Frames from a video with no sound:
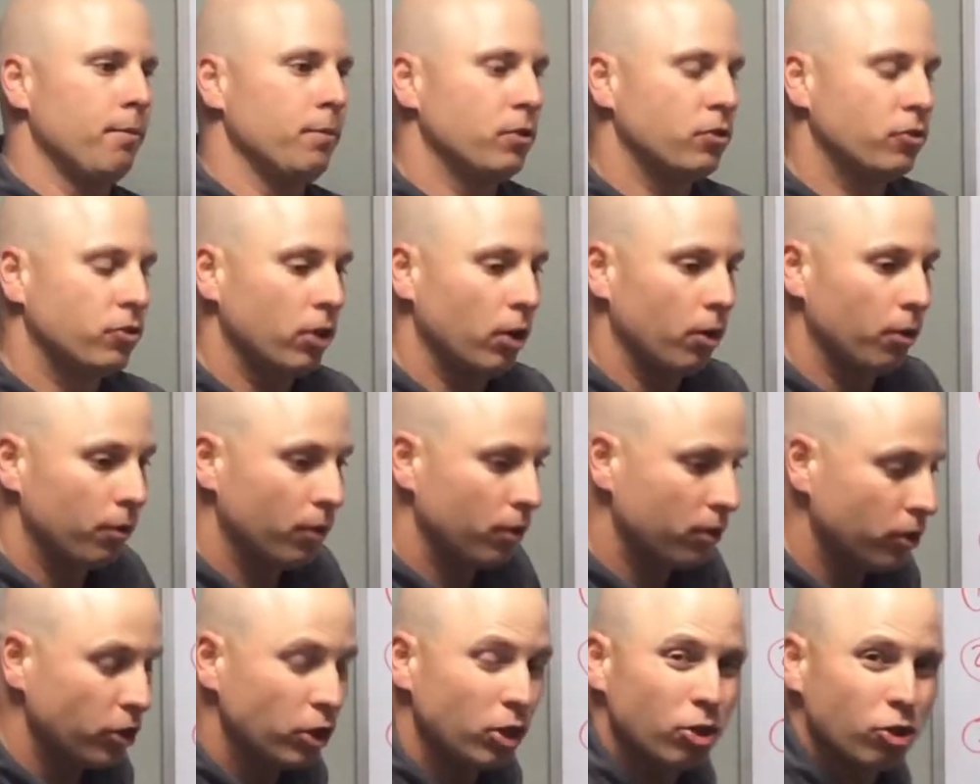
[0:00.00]

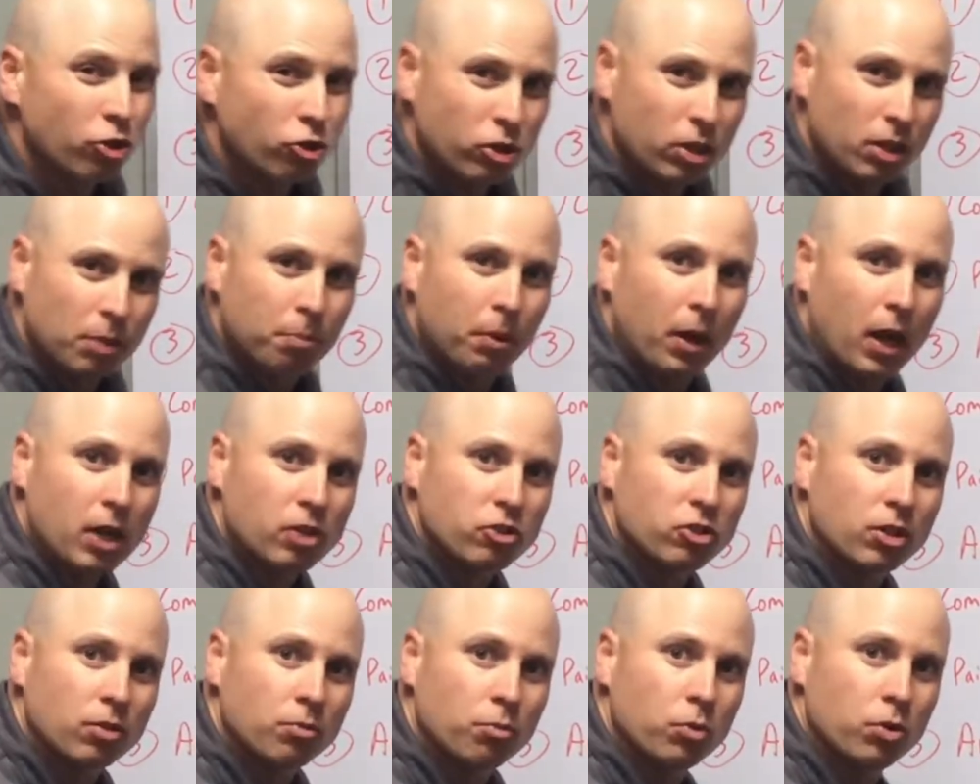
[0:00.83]
So usually the
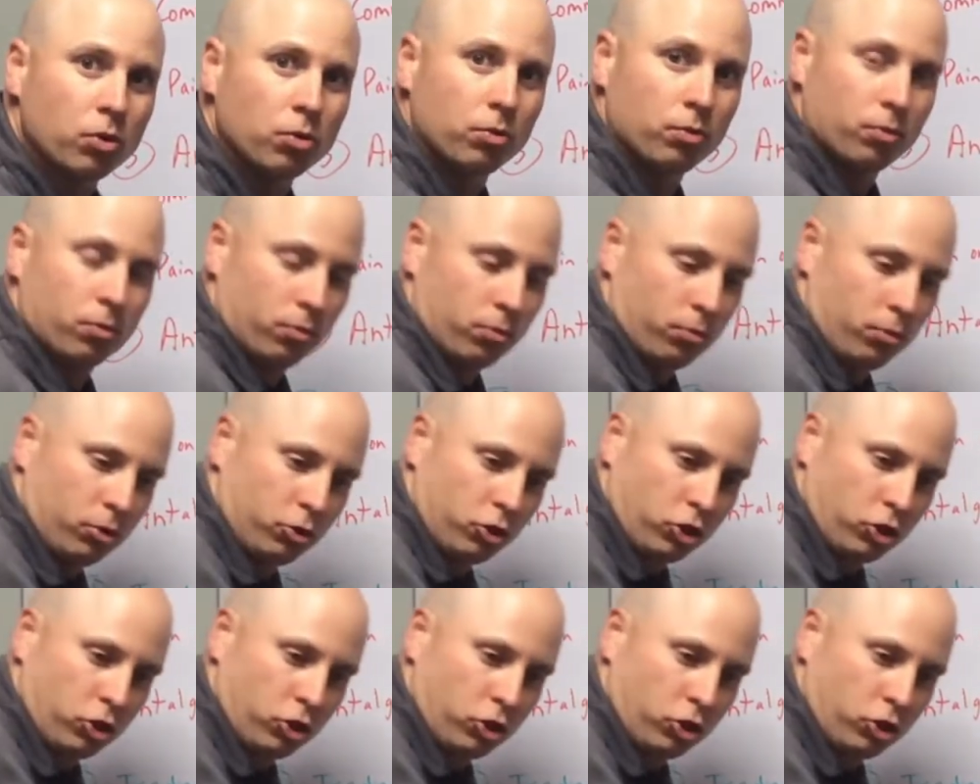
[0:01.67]
patient will